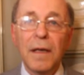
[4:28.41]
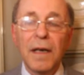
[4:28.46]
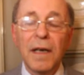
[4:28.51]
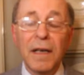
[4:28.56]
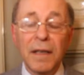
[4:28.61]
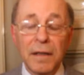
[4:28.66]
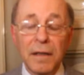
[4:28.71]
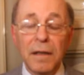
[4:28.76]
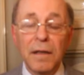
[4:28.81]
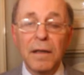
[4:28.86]

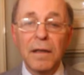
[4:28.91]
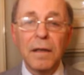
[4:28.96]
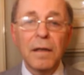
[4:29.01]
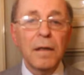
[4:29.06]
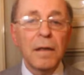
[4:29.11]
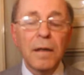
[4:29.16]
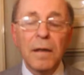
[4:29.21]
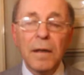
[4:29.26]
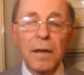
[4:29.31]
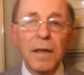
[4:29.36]
And
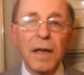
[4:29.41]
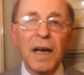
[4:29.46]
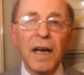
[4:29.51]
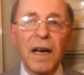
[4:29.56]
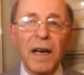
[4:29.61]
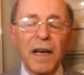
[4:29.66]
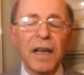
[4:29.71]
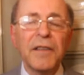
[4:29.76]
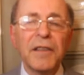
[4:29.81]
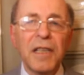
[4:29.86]

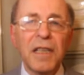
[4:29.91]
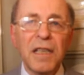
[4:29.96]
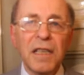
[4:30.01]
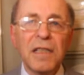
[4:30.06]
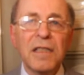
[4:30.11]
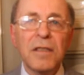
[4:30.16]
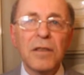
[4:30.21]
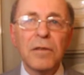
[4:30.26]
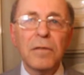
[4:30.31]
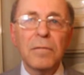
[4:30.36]
I think
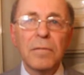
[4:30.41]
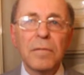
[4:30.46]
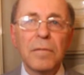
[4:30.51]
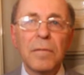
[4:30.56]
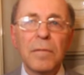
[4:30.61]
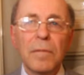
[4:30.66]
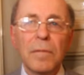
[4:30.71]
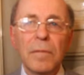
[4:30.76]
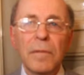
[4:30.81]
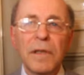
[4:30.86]
it's not
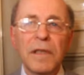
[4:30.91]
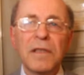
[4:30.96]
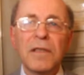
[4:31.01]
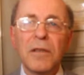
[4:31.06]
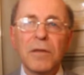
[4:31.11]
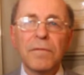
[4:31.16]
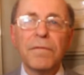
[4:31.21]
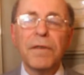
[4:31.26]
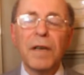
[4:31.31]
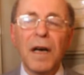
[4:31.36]

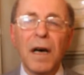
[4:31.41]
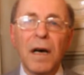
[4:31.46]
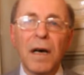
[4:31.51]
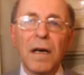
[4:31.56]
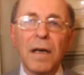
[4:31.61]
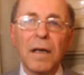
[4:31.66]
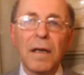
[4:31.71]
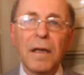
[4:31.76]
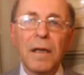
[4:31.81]
far.